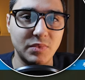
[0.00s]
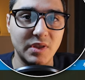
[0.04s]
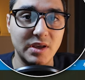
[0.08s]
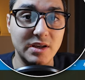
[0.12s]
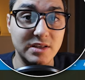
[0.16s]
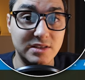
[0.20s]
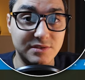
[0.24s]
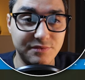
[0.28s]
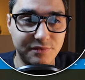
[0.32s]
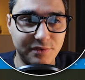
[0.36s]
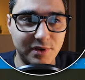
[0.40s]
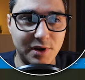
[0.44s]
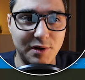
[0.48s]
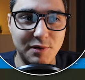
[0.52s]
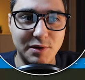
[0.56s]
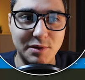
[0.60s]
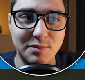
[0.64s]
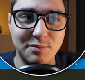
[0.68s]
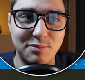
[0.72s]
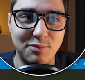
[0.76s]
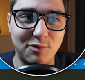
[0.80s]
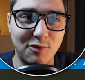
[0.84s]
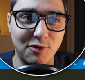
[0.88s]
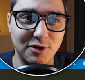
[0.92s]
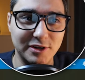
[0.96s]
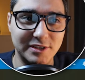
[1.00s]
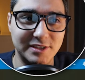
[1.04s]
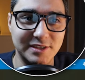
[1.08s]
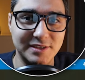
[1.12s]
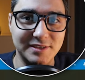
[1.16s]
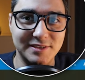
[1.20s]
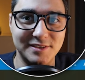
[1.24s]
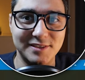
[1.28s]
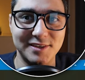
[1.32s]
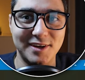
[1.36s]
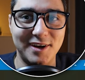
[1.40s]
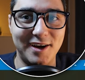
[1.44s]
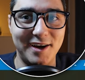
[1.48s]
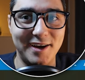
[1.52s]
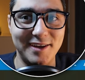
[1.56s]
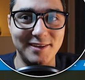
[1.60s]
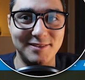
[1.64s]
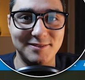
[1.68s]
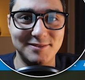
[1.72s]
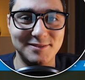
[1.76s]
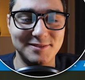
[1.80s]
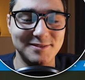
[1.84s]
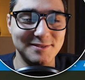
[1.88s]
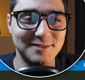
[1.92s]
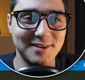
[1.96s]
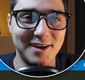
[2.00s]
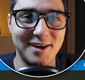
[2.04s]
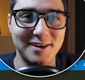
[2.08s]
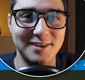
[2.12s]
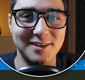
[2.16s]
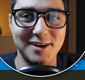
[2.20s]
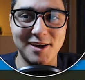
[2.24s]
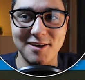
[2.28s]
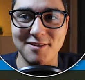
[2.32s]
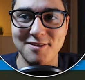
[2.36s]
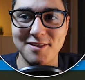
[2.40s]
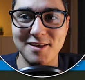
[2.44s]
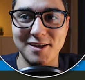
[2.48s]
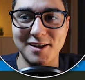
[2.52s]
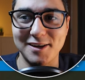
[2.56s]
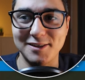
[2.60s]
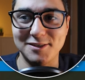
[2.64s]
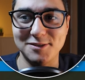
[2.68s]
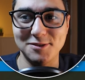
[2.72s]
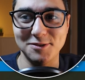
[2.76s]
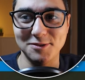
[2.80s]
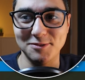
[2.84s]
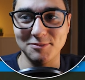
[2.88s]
It's very important. I think it